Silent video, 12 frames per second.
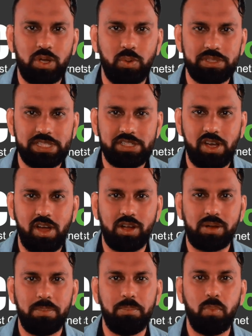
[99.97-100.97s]
going to
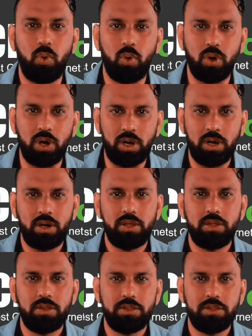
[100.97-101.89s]
talk more